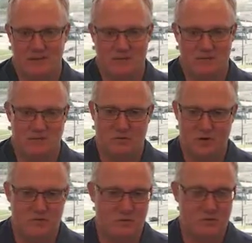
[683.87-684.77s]
just
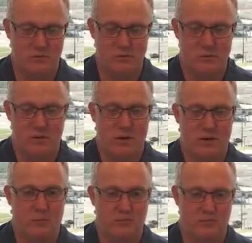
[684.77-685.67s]
frees you from doing a
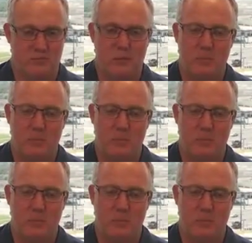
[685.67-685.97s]
whole bunch of stuff.